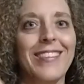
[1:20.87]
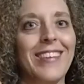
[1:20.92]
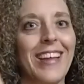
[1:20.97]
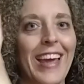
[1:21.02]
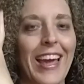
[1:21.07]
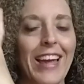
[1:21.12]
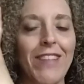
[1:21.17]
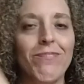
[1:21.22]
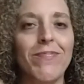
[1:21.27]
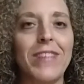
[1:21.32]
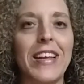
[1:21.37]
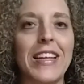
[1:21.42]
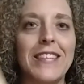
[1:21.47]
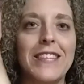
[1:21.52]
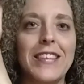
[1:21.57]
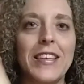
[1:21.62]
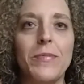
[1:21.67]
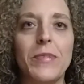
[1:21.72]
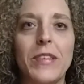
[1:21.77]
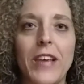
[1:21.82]
Again,
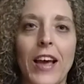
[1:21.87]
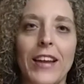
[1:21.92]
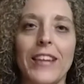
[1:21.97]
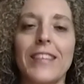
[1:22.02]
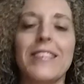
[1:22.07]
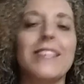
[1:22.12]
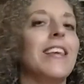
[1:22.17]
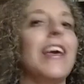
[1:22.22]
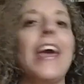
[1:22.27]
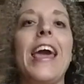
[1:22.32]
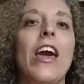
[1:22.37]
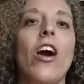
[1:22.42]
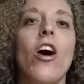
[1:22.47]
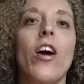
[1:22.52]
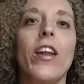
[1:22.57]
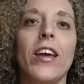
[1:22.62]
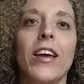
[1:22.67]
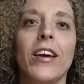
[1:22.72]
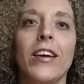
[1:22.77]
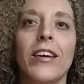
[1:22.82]
it seems kind of
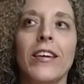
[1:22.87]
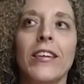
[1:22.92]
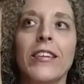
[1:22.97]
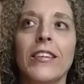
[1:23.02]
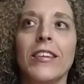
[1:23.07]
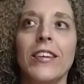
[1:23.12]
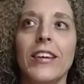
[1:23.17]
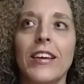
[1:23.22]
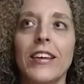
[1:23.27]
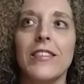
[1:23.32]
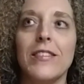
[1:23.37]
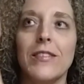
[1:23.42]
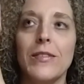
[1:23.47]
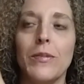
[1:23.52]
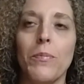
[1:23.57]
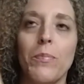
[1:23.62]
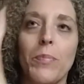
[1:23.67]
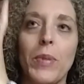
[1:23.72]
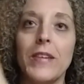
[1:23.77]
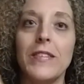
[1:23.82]
chaotic.
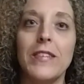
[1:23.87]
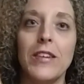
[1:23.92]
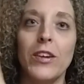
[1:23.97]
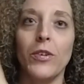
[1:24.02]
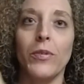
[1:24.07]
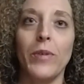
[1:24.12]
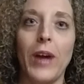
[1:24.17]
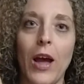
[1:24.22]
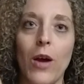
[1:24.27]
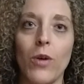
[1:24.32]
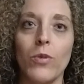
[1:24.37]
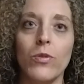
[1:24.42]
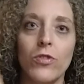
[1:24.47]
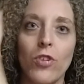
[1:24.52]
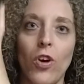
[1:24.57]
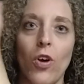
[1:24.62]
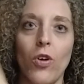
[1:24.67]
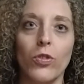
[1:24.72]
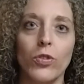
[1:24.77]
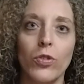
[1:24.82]
It's buzzing around
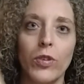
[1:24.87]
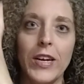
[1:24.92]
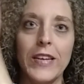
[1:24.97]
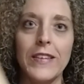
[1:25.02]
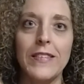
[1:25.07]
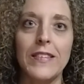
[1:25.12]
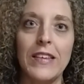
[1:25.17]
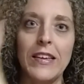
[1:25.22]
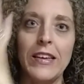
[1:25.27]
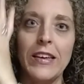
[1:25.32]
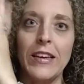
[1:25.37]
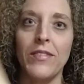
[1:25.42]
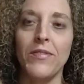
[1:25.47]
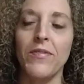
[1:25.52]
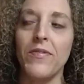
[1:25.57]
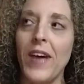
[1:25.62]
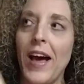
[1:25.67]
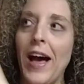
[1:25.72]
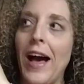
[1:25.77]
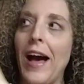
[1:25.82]
all crazy
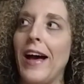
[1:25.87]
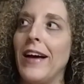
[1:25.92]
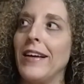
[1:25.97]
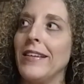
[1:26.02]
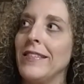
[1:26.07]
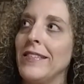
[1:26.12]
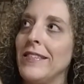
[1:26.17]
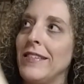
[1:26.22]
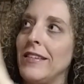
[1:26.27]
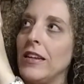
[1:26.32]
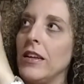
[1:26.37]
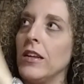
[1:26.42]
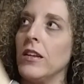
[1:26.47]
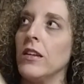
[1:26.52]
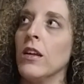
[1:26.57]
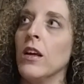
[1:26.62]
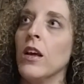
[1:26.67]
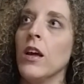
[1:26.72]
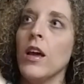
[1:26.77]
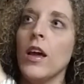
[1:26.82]
and fast,
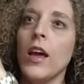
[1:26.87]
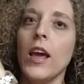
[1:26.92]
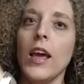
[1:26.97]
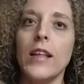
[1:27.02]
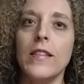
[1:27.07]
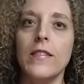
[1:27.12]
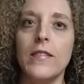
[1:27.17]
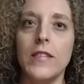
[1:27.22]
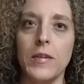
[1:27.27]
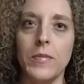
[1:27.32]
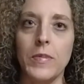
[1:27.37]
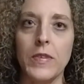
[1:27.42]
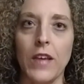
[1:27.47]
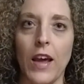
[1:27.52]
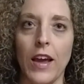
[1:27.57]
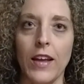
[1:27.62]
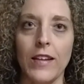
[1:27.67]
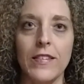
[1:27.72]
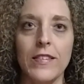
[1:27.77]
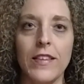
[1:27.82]
and it seems
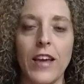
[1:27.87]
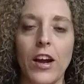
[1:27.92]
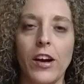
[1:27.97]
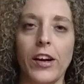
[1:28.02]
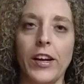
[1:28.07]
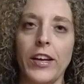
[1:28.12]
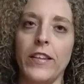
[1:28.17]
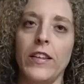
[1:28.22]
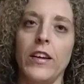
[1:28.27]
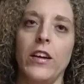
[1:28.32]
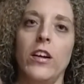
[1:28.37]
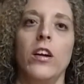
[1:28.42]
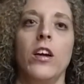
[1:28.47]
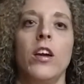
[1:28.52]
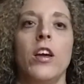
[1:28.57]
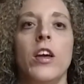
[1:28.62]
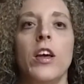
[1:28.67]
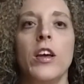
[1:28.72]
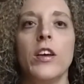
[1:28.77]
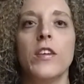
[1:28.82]
kind of scary in there.
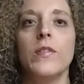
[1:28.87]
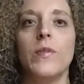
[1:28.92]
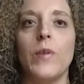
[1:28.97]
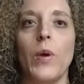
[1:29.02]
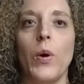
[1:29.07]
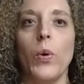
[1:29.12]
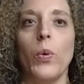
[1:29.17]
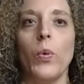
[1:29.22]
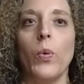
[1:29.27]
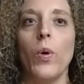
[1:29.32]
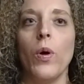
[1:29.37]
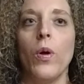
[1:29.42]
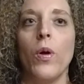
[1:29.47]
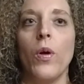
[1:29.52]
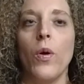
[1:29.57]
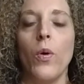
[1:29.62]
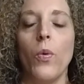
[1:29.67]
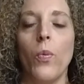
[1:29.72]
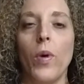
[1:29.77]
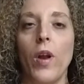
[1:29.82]
So
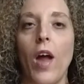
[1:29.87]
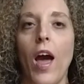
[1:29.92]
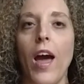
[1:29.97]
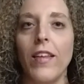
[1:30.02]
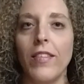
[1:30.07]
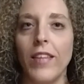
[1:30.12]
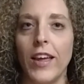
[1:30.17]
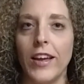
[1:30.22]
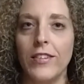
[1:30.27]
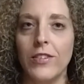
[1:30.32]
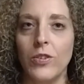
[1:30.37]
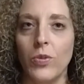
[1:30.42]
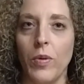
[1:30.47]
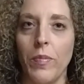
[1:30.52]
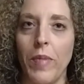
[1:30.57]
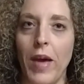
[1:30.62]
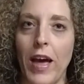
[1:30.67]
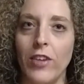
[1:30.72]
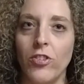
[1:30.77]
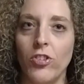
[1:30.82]
what I like to
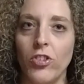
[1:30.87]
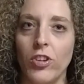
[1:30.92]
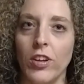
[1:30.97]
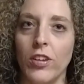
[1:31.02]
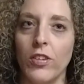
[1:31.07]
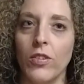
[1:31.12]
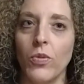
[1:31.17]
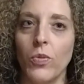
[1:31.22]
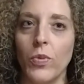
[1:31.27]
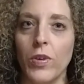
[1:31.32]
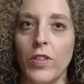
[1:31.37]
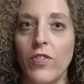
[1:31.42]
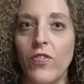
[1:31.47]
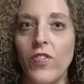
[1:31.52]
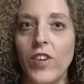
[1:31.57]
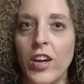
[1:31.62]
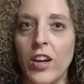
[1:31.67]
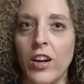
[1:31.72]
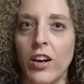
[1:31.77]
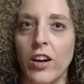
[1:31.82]
imagine with
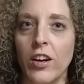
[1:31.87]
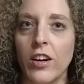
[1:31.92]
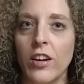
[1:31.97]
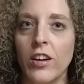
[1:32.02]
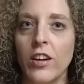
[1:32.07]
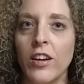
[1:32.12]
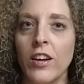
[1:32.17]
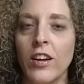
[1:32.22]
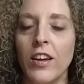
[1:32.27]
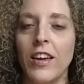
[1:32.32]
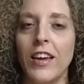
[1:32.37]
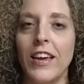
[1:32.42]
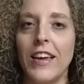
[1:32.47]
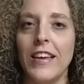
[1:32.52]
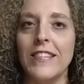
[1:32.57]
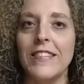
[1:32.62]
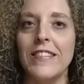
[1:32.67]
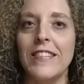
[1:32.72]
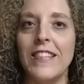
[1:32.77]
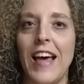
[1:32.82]
fear
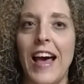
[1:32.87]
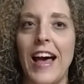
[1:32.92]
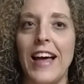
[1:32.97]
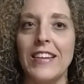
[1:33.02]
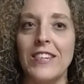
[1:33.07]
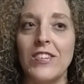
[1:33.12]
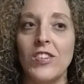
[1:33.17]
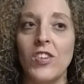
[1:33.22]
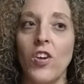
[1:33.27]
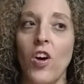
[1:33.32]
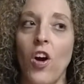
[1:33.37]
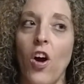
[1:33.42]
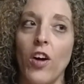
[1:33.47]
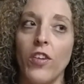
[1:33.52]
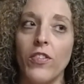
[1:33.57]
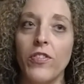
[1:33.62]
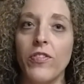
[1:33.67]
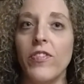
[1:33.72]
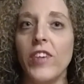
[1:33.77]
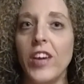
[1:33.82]
is that
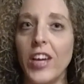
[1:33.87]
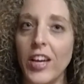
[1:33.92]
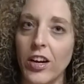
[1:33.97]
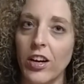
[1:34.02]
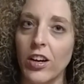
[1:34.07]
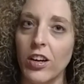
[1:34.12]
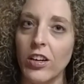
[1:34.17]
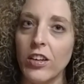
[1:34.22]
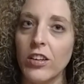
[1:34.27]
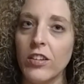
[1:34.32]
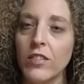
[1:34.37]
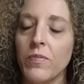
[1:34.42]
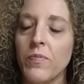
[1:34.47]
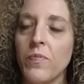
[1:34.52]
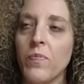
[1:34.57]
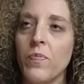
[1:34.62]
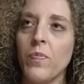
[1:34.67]
our fear